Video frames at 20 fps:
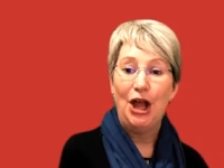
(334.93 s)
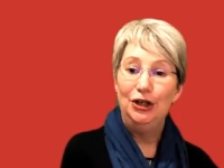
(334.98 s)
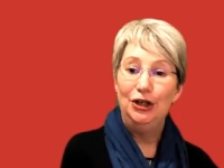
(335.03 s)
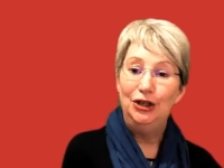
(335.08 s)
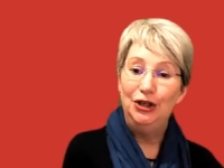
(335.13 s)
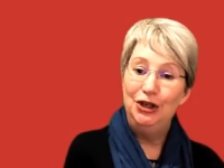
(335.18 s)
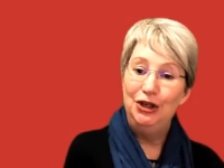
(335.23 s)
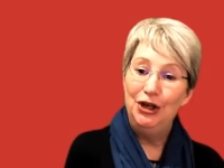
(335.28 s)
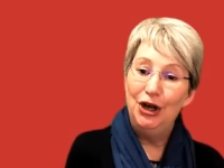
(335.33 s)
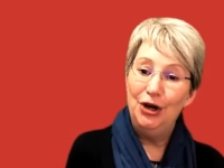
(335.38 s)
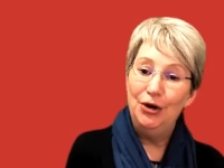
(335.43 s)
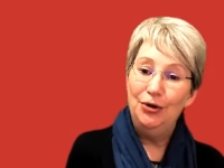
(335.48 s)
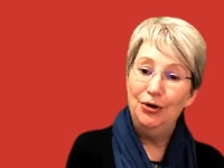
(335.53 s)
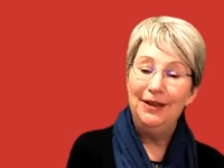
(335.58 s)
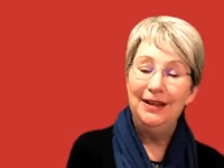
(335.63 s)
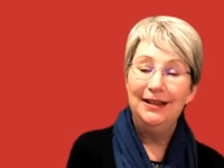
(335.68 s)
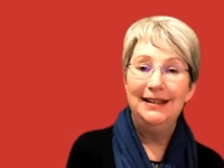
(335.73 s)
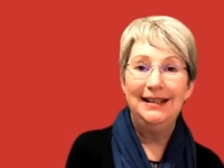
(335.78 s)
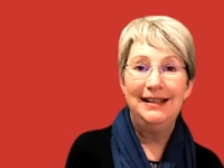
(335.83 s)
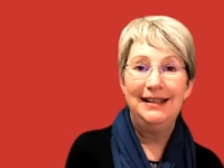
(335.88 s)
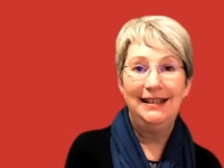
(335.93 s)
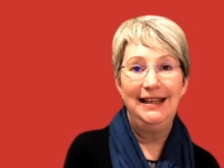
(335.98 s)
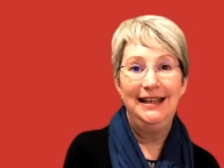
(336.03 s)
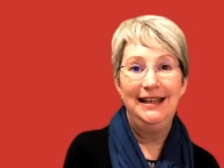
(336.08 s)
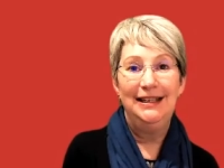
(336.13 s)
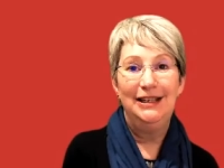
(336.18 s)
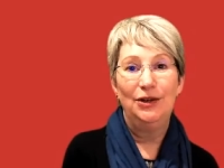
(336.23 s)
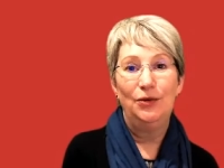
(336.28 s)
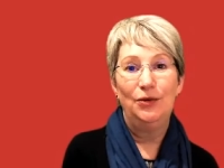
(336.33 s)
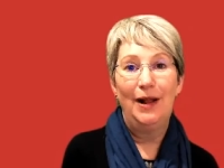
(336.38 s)
Know that the
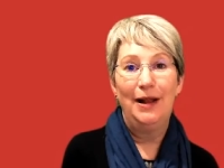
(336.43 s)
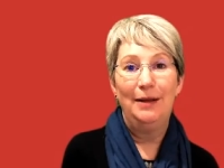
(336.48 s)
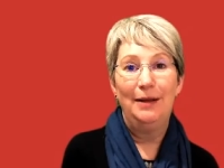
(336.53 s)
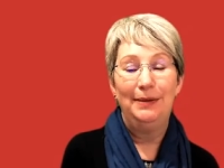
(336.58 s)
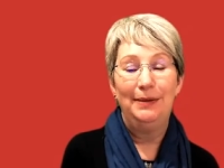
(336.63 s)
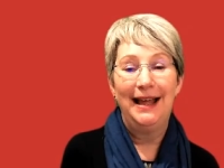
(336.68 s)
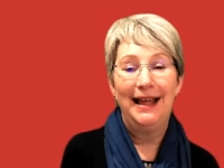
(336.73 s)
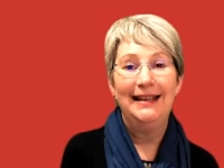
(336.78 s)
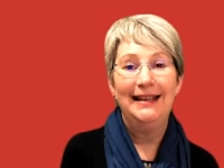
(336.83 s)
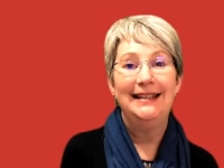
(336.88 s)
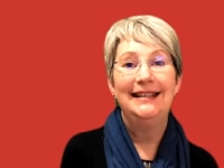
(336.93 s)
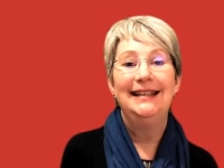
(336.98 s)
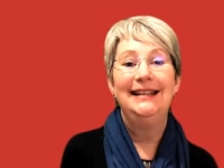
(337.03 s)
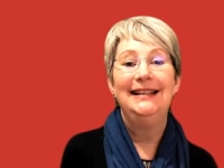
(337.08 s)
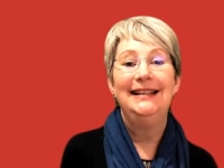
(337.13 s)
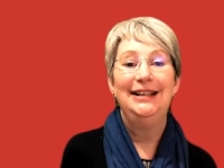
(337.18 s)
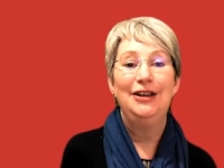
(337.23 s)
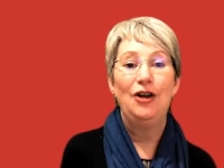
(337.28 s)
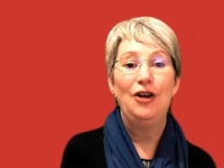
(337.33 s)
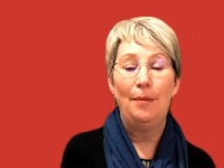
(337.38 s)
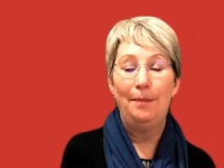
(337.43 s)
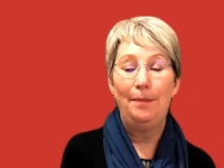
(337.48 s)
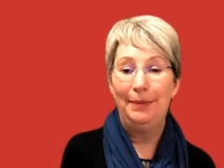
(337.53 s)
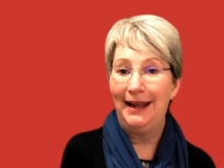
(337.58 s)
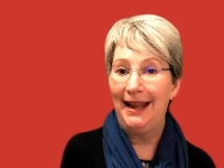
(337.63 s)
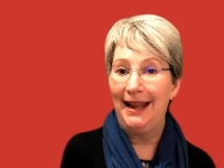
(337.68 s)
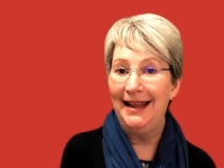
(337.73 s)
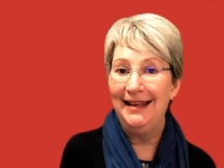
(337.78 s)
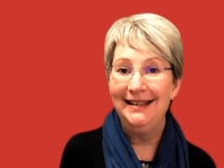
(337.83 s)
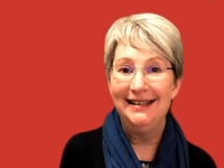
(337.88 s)
seeds are well planted, your
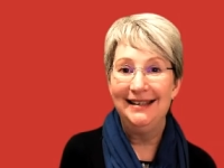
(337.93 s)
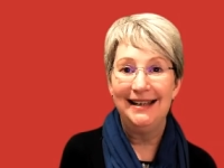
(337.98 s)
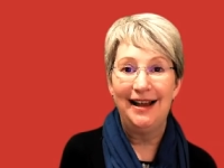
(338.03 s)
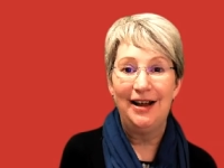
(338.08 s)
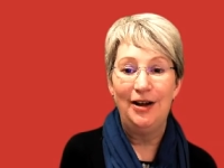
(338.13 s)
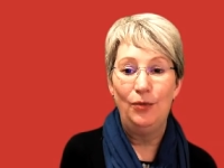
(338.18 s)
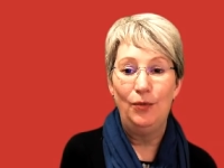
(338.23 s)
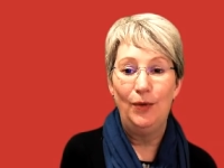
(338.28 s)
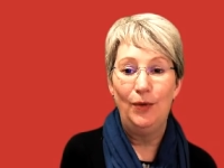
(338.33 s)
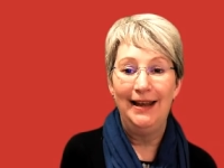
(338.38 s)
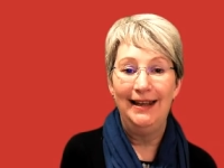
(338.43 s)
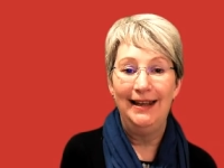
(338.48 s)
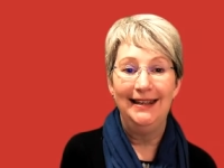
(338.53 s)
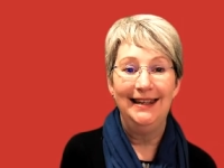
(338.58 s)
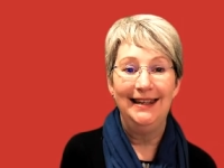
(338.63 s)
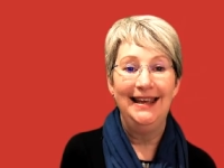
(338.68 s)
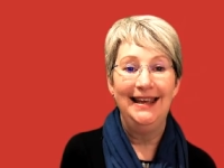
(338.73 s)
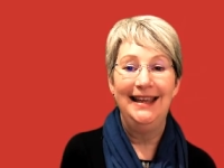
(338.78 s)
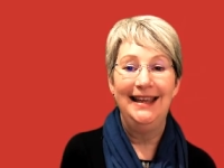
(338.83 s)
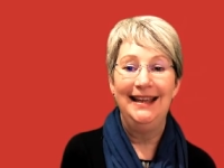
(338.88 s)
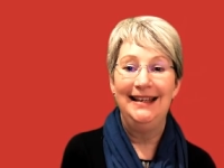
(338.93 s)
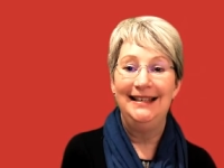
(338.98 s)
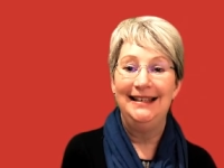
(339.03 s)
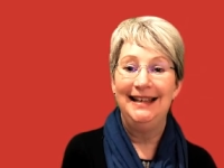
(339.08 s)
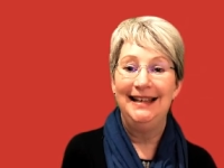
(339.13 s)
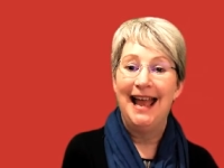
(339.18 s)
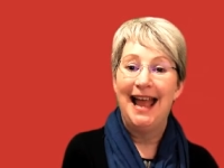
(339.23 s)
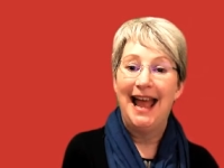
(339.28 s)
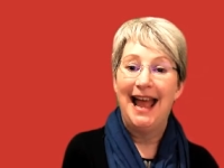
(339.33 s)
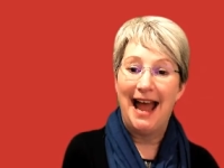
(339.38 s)
plans are well laid,
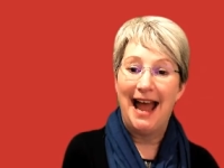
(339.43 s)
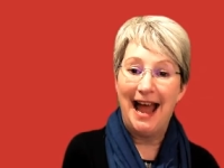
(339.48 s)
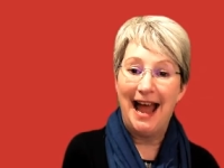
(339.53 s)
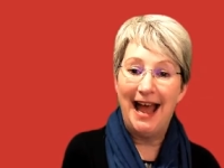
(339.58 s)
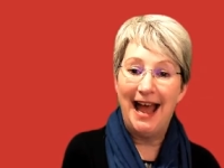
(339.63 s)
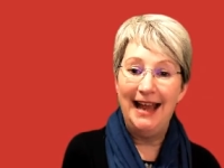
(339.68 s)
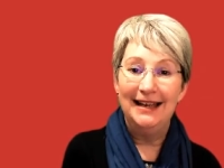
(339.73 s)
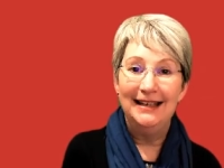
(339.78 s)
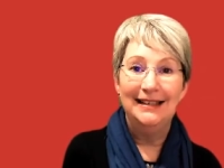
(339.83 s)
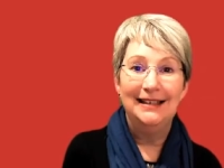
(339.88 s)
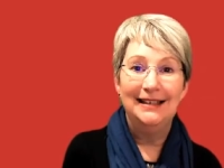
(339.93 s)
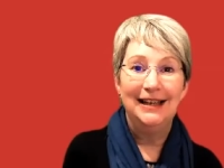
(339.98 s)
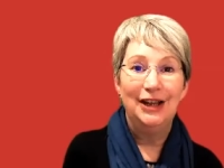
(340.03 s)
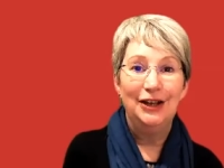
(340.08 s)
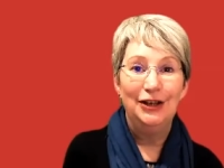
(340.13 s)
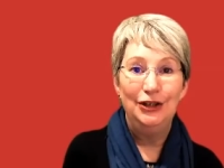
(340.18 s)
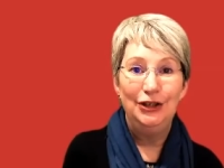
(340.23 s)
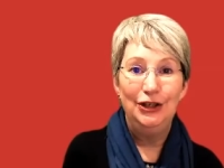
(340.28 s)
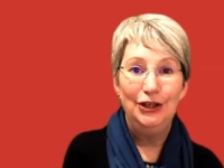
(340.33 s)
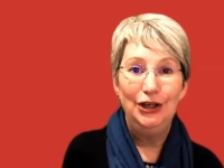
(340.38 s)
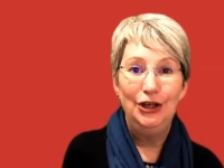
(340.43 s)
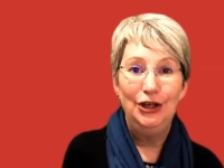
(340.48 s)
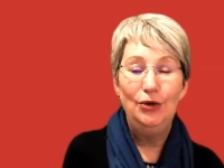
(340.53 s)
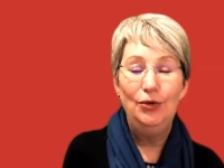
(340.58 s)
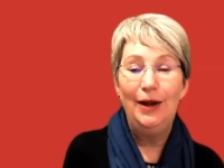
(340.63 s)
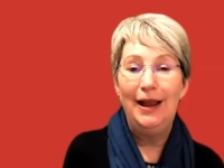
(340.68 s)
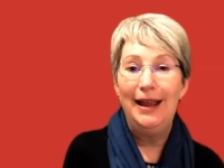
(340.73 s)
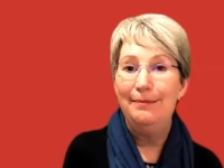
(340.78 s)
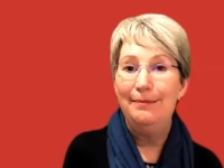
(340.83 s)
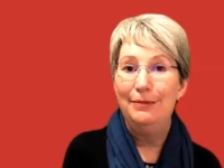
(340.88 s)
and
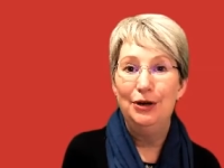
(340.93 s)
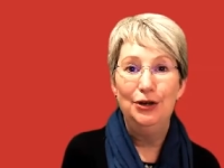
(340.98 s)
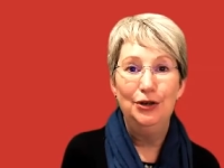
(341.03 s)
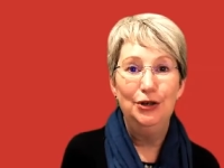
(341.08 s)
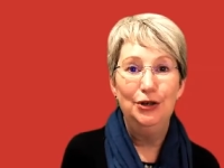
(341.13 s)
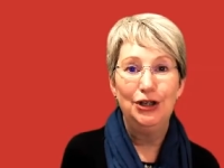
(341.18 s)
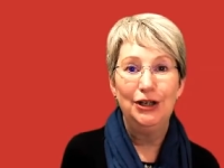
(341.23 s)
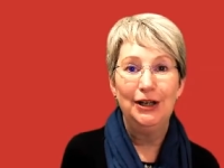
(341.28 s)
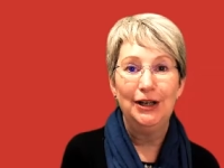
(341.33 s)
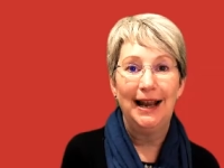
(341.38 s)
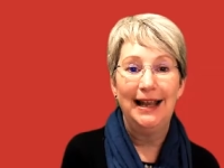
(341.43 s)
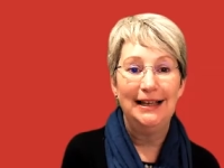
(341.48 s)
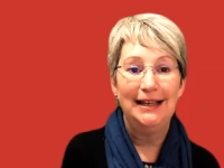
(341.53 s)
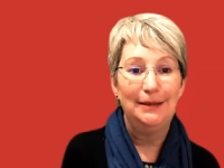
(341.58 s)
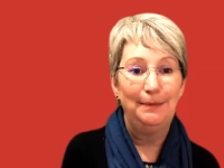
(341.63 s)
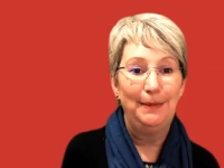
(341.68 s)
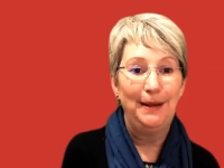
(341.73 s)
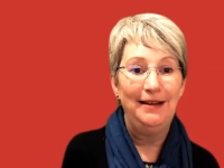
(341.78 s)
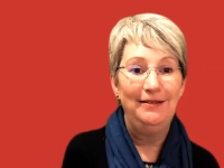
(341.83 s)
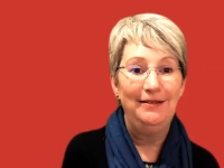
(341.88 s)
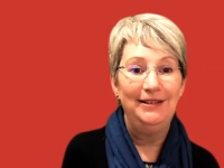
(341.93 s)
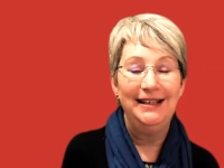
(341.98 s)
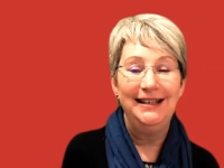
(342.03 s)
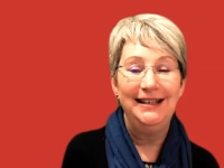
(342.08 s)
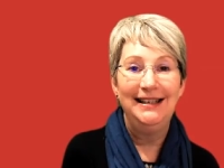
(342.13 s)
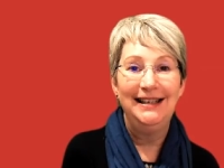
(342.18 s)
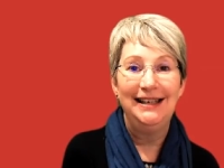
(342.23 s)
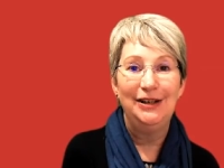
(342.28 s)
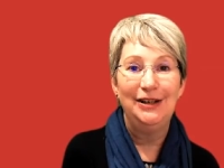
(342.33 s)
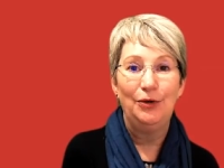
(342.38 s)
new emotional
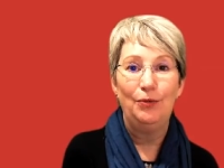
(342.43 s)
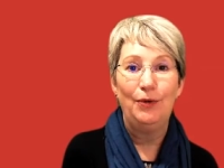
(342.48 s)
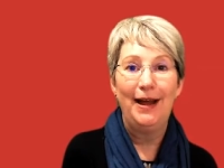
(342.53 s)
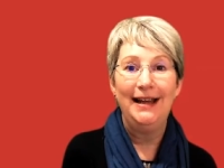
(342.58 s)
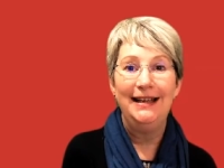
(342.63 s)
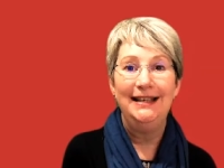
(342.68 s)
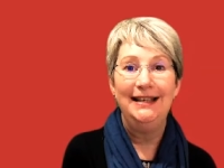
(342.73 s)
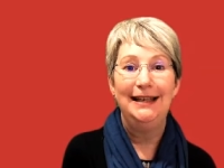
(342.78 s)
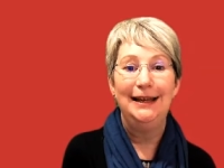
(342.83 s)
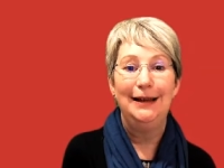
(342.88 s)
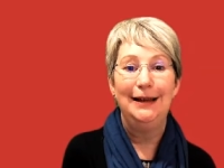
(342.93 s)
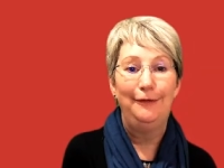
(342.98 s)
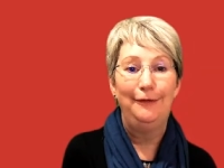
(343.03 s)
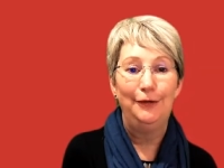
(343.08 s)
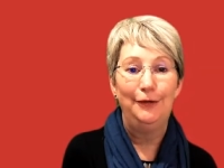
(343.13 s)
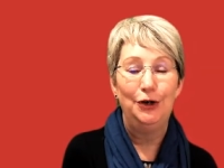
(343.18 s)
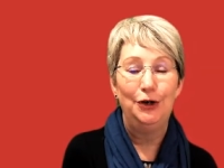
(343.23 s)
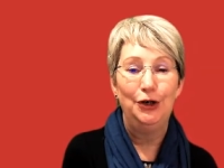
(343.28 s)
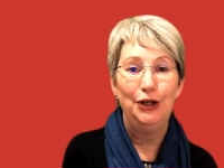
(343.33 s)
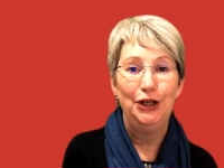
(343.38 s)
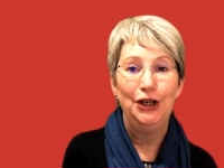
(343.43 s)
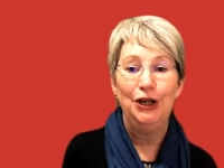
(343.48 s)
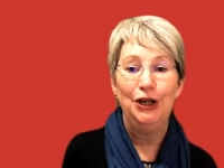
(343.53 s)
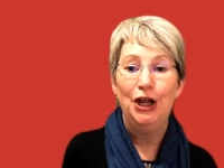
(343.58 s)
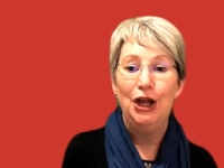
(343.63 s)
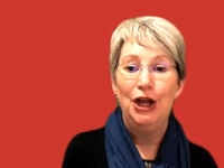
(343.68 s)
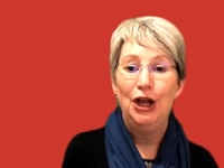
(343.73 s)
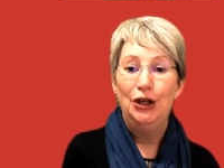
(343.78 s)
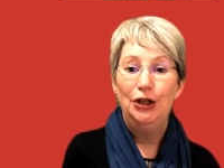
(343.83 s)
experiences are right here for you.